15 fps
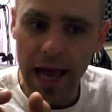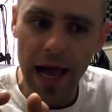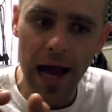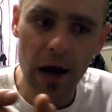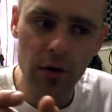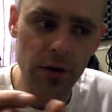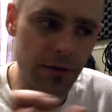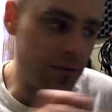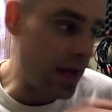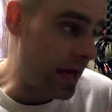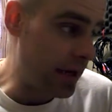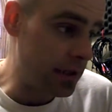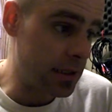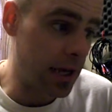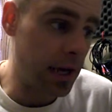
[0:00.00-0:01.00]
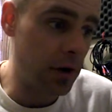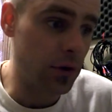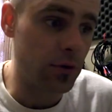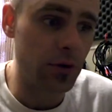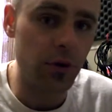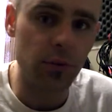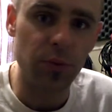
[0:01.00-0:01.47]
out of that entire
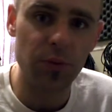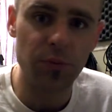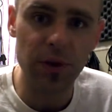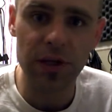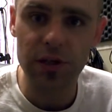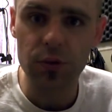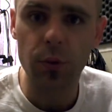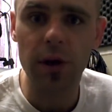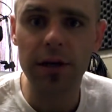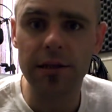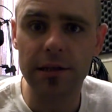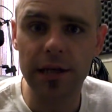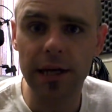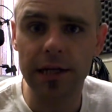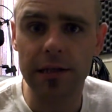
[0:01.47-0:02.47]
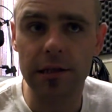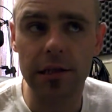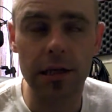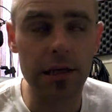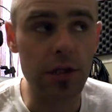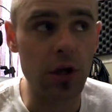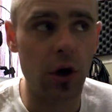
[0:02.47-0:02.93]
group, because what it does
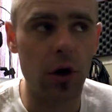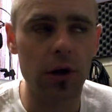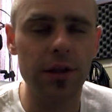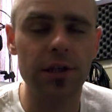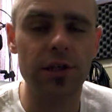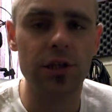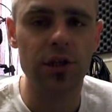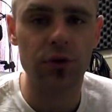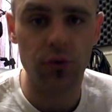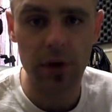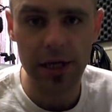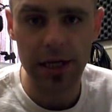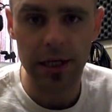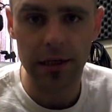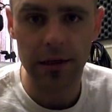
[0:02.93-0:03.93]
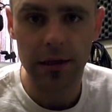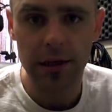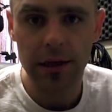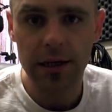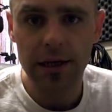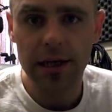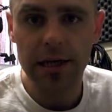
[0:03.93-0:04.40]
is, on the screen,
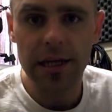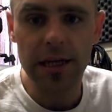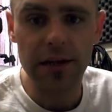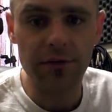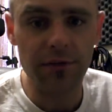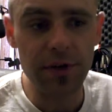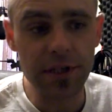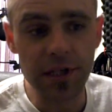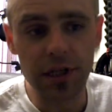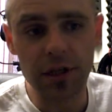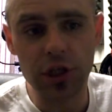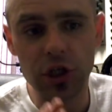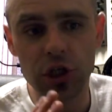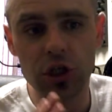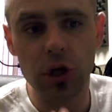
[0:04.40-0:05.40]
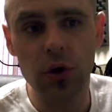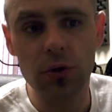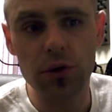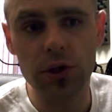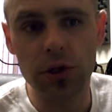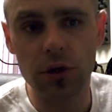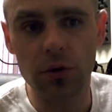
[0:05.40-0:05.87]
it physically
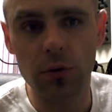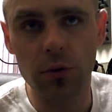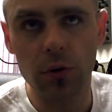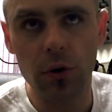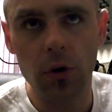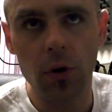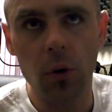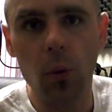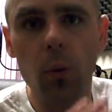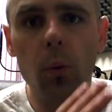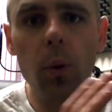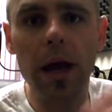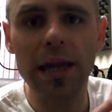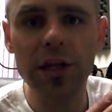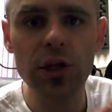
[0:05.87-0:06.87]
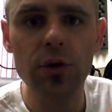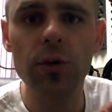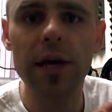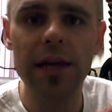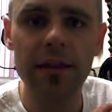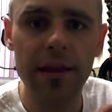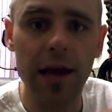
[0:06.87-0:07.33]
shows you when you
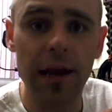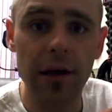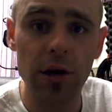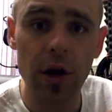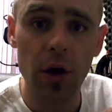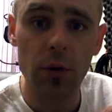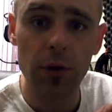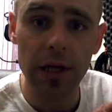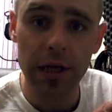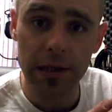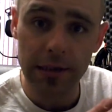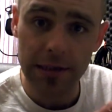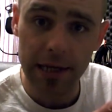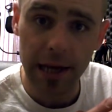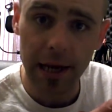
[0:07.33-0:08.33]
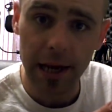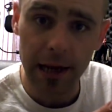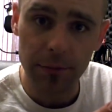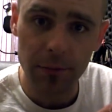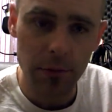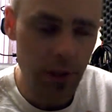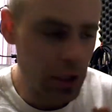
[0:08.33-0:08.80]
hit that note in
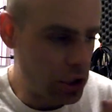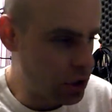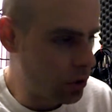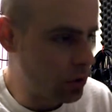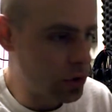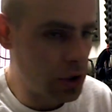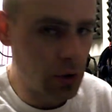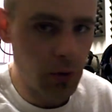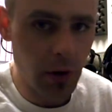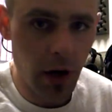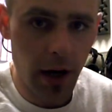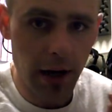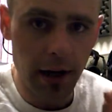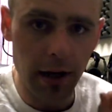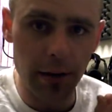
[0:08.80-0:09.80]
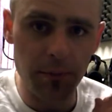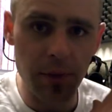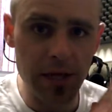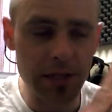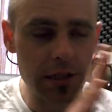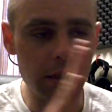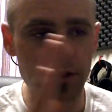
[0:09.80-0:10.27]
time. It shows you
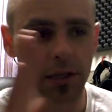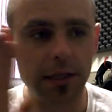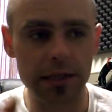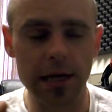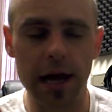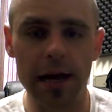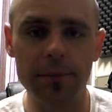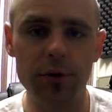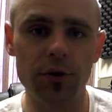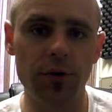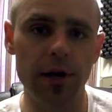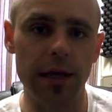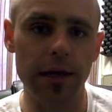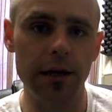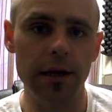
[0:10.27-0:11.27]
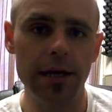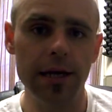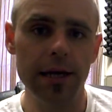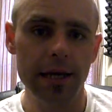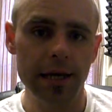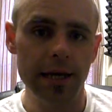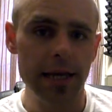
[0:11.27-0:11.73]
basically a time grid,
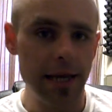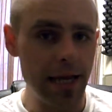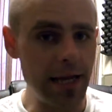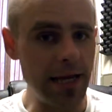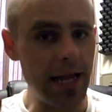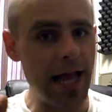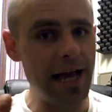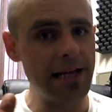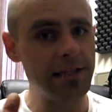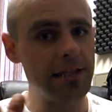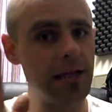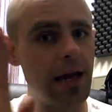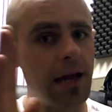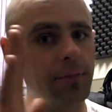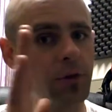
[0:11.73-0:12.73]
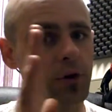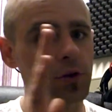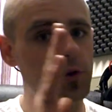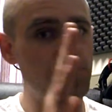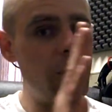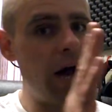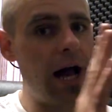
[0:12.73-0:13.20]
and as time
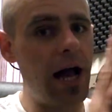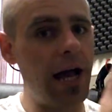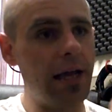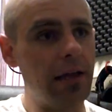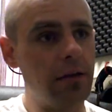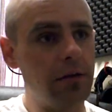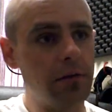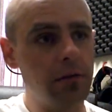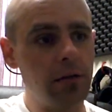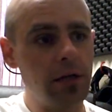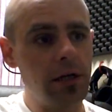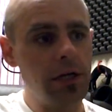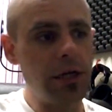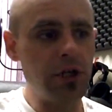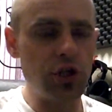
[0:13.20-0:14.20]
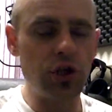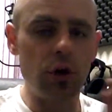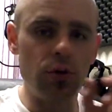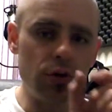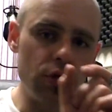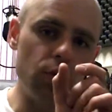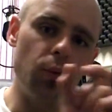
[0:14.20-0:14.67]
goes by, it
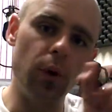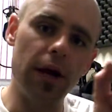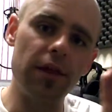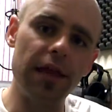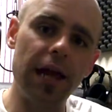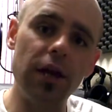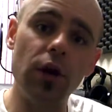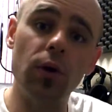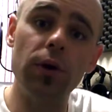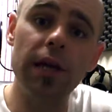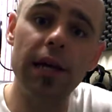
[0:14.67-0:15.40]
shows you where that note